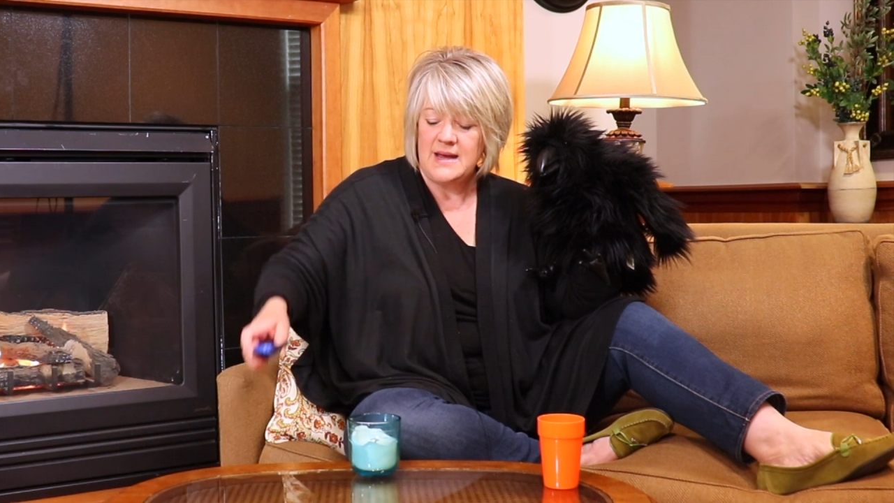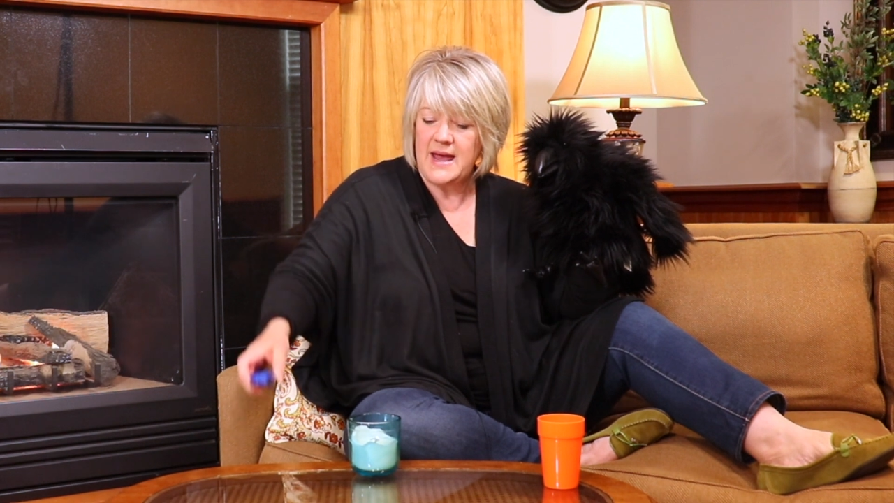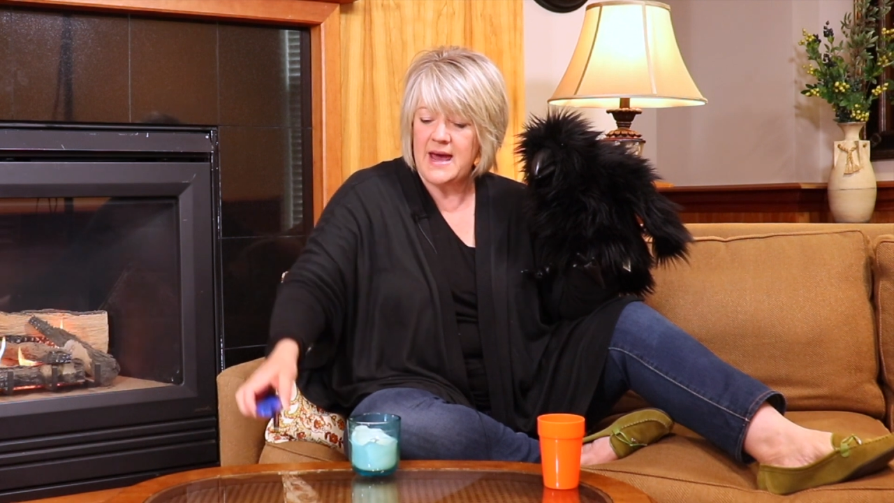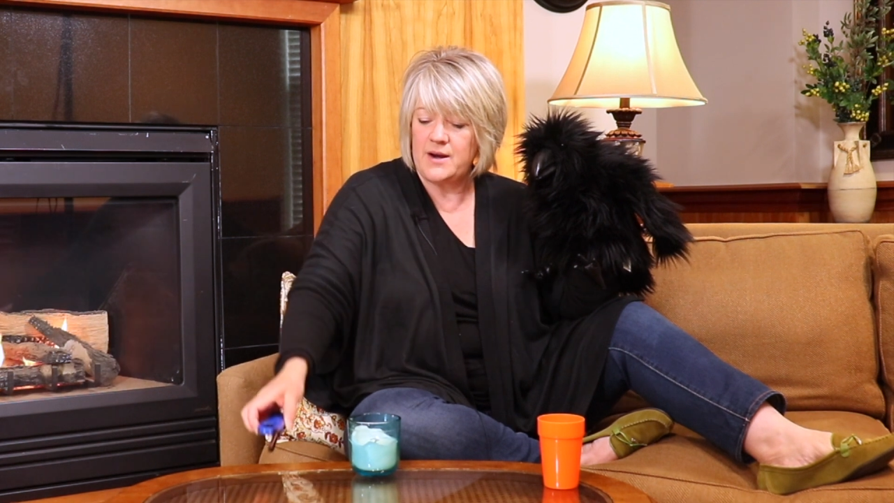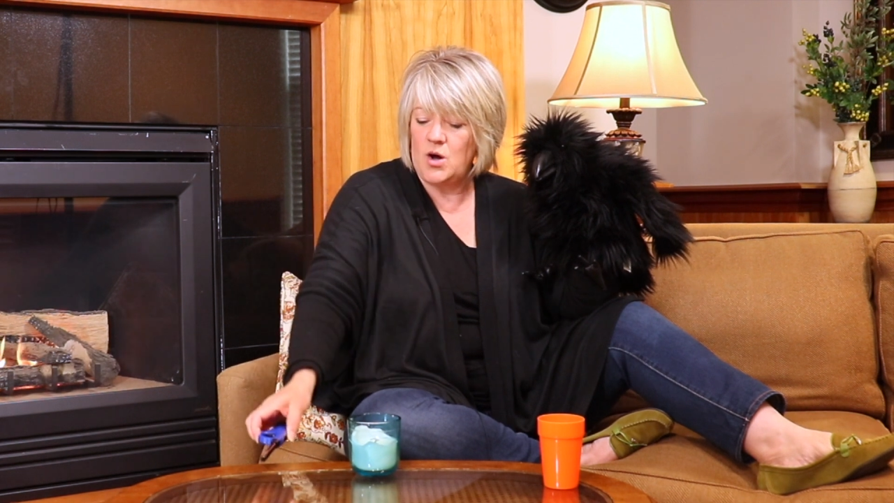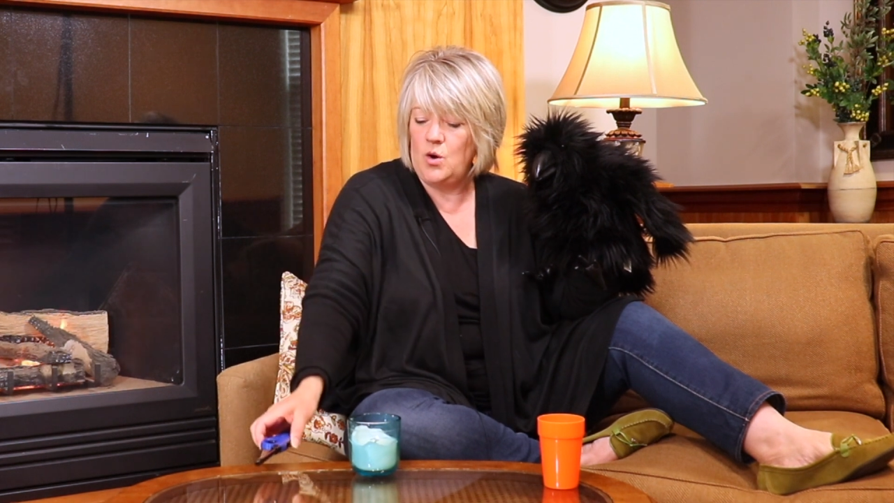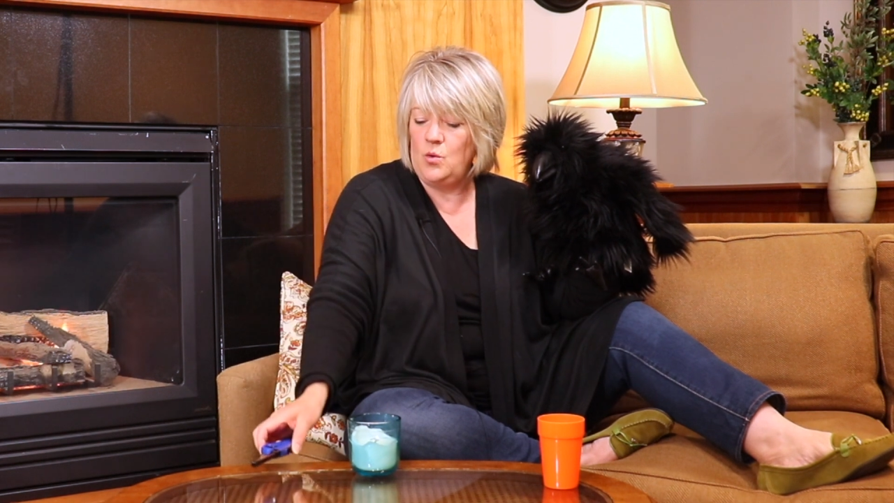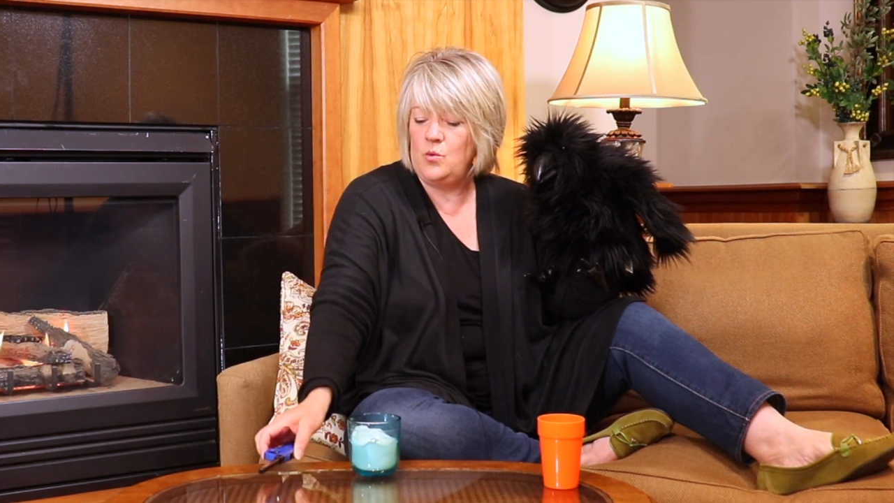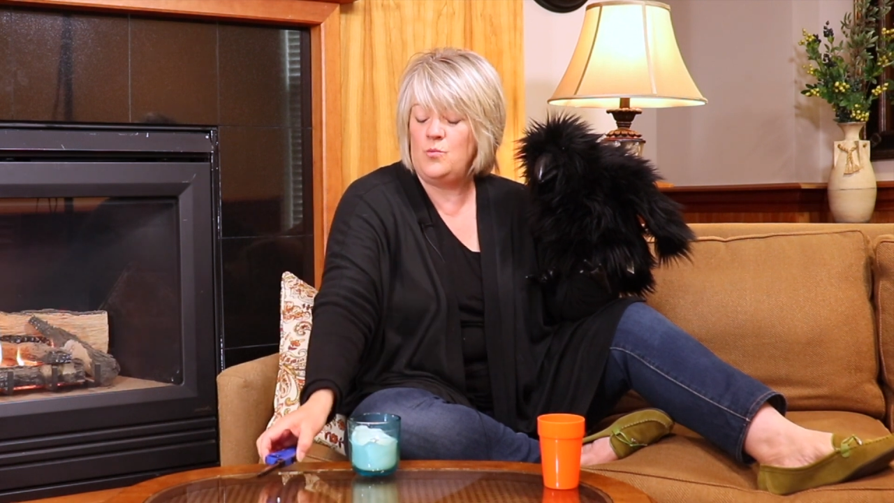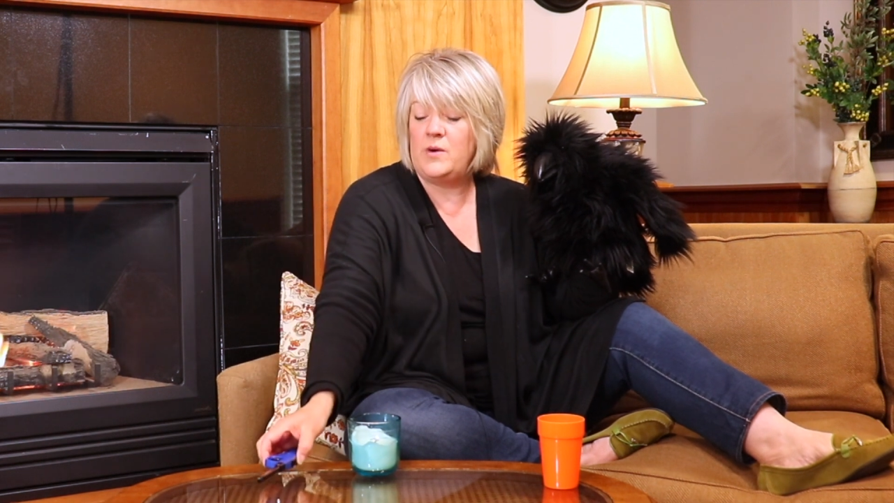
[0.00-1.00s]
at
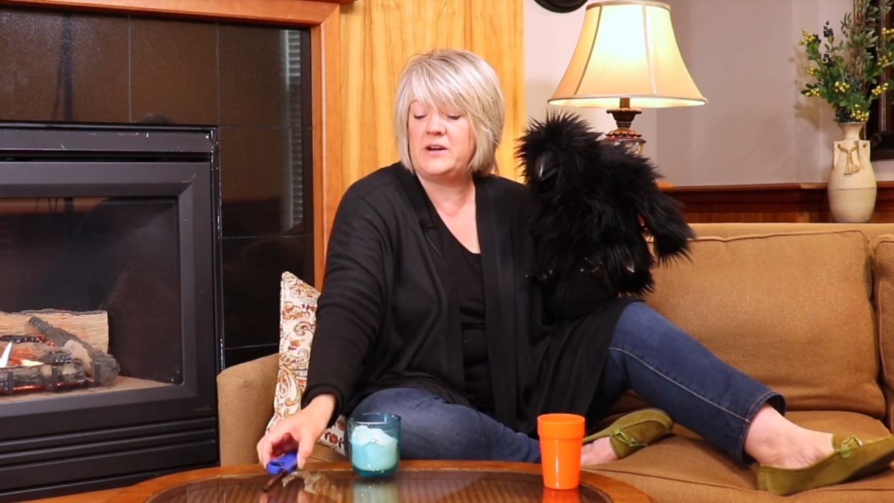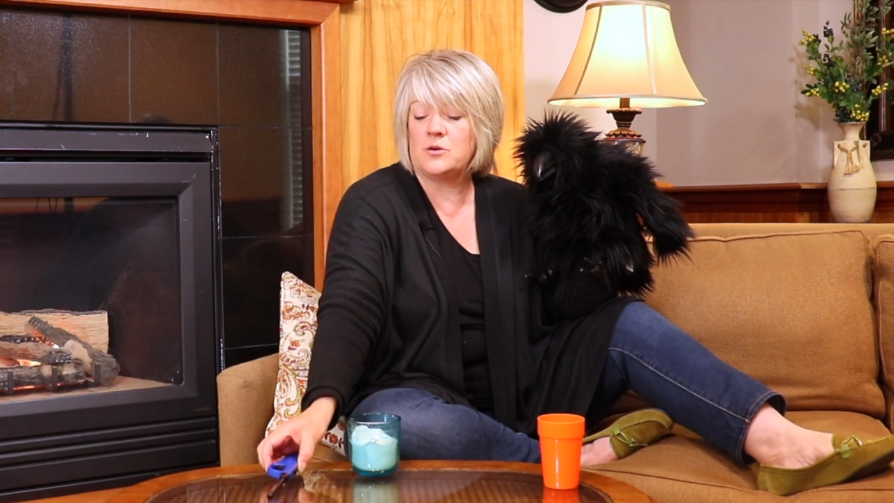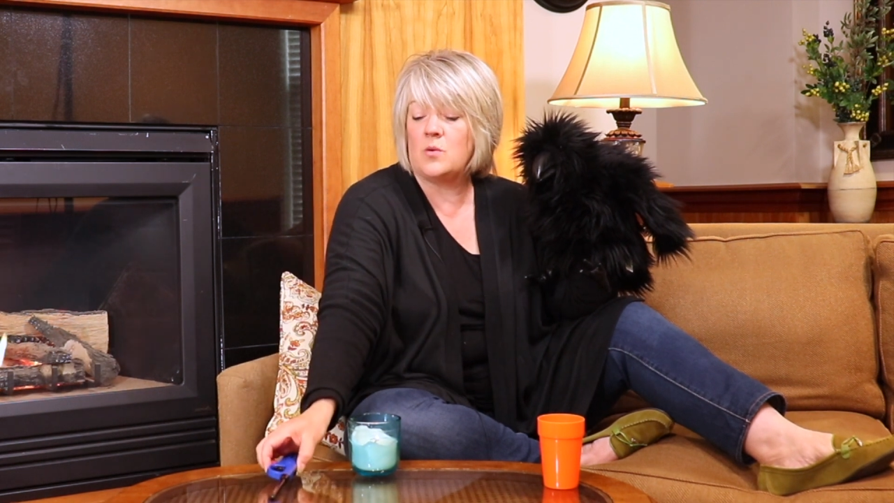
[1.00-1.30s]
home when you're